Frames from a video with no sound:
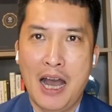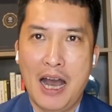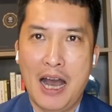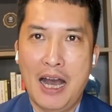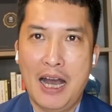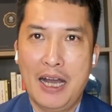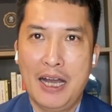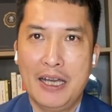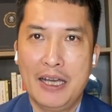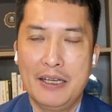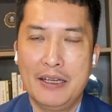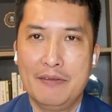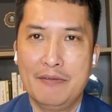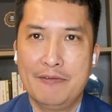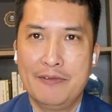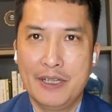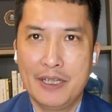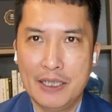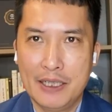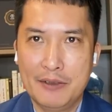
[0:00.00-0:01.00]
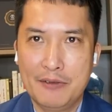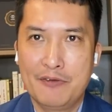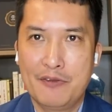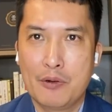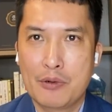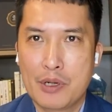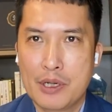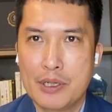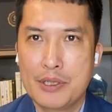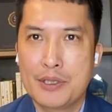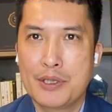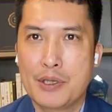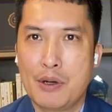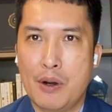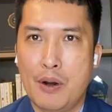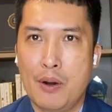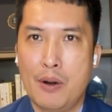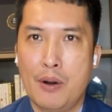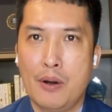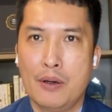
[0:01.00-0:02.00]
I really focus
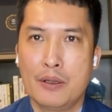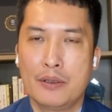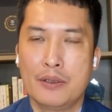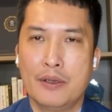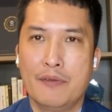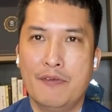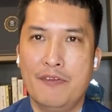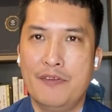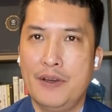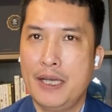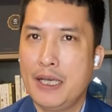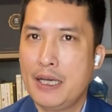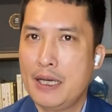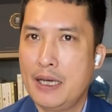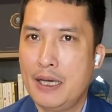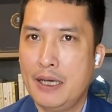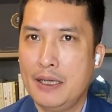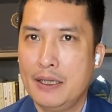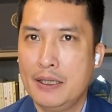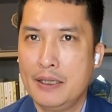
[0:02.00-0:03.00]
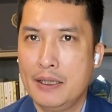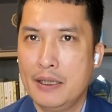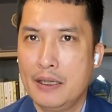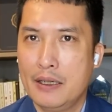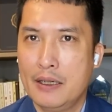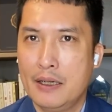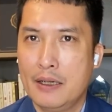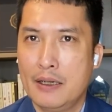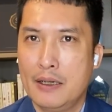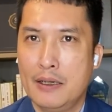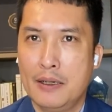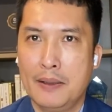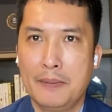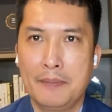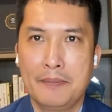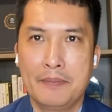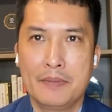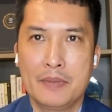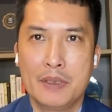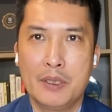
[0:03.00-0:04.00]
on thinking
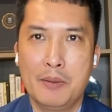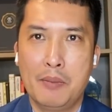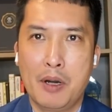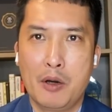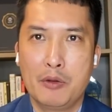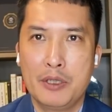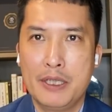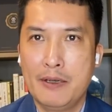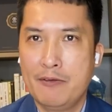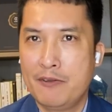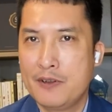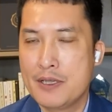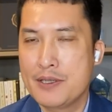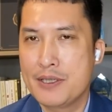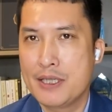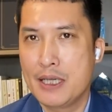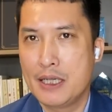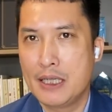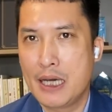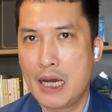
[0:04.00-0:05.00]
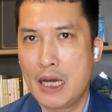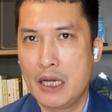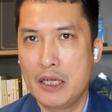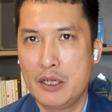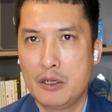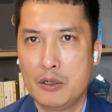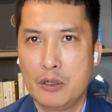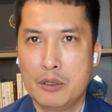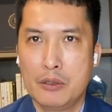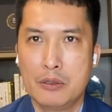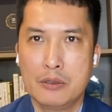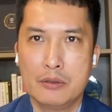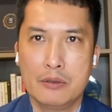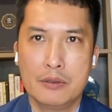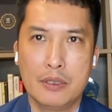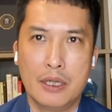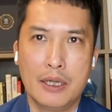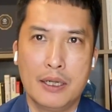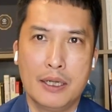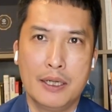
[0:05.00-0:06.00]
about different scenario,
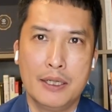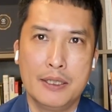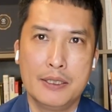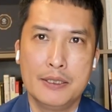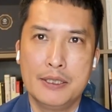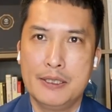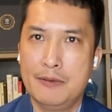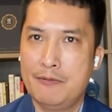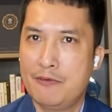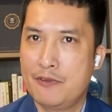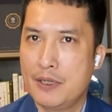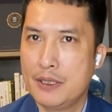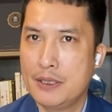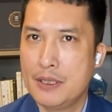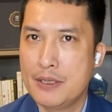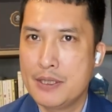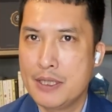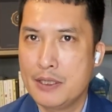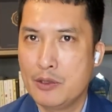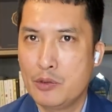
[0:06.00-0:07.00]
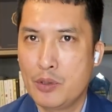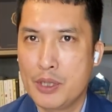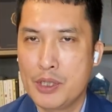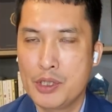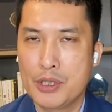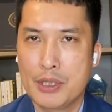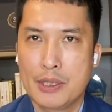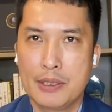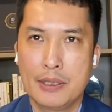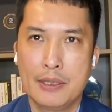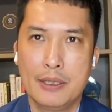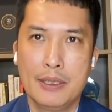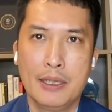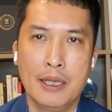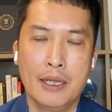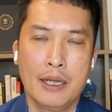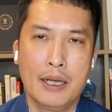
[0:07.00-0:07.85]
different situation,